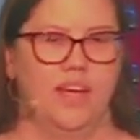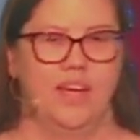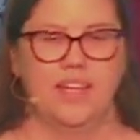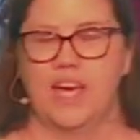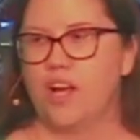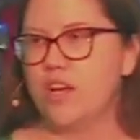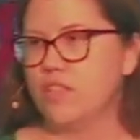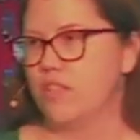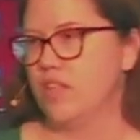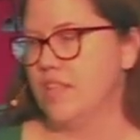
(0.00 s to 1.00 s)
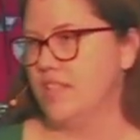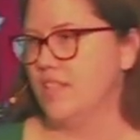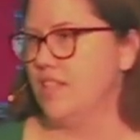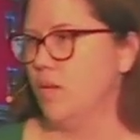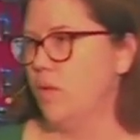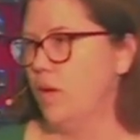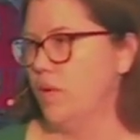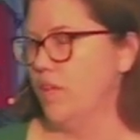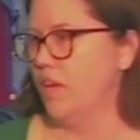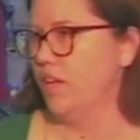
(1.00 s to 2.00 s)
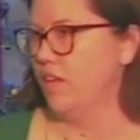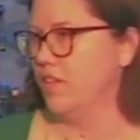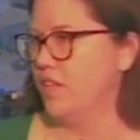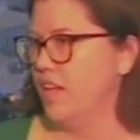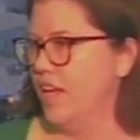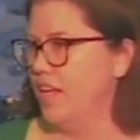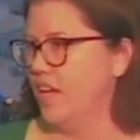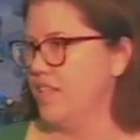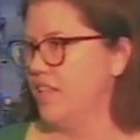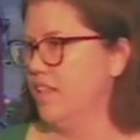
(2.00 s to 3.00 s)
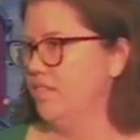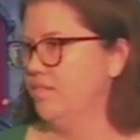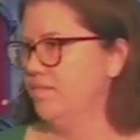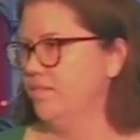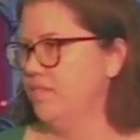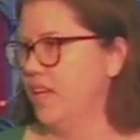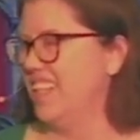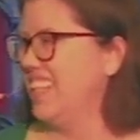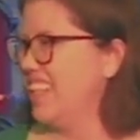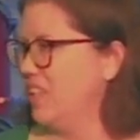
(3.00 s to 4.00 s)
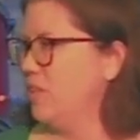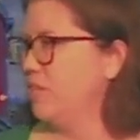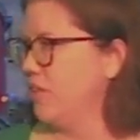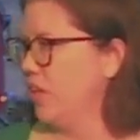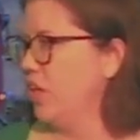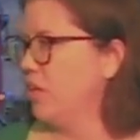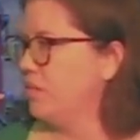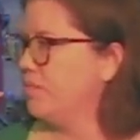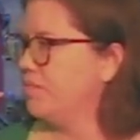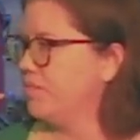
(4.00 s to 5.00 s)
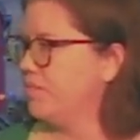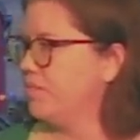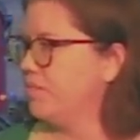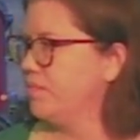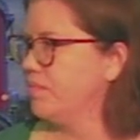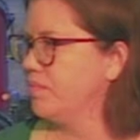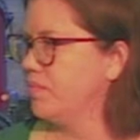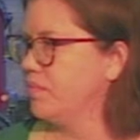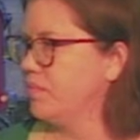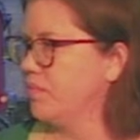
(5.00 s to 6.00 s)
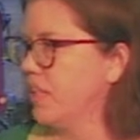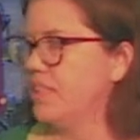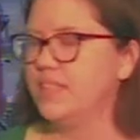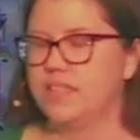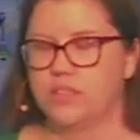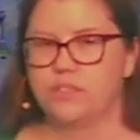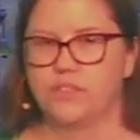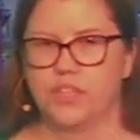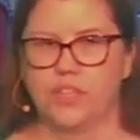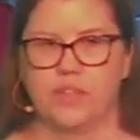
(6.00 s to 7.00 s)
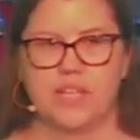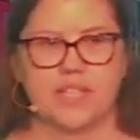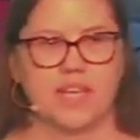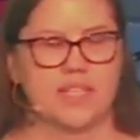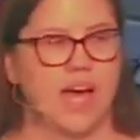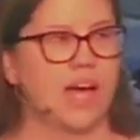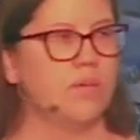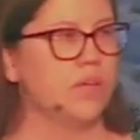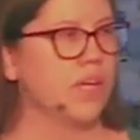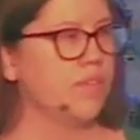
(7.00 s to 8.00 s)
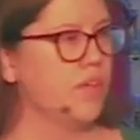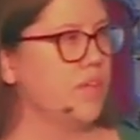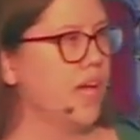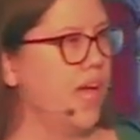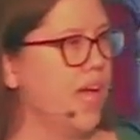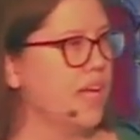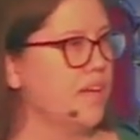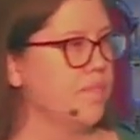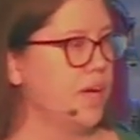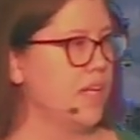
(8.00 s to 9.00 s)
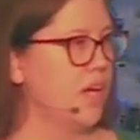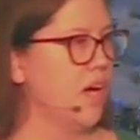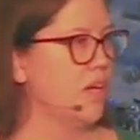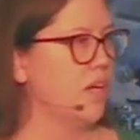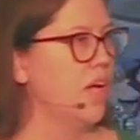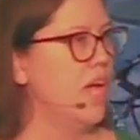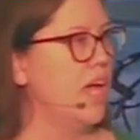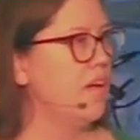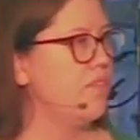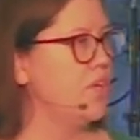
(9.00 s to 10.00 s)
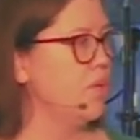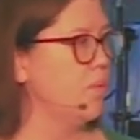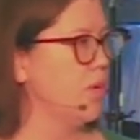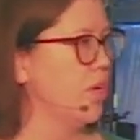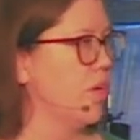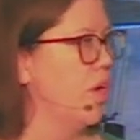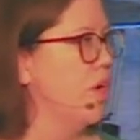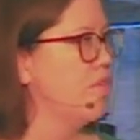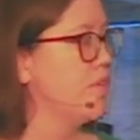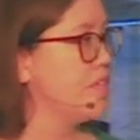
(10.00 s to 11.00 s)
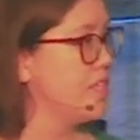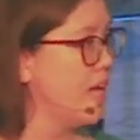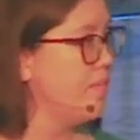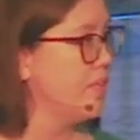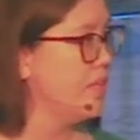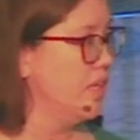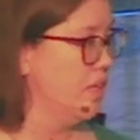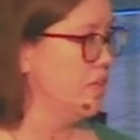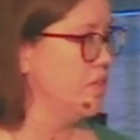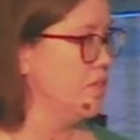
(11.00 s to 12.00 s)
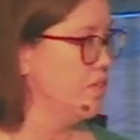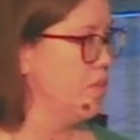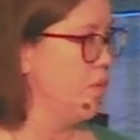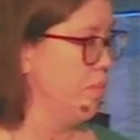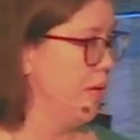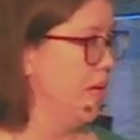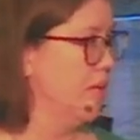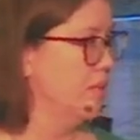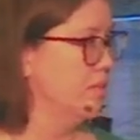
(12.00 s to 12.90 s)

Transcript: And that also doesn't sit well with our ears today, does it? A deal for you. A deal for you. He says, I will give you the hand of my daughter if you work for seven years for me.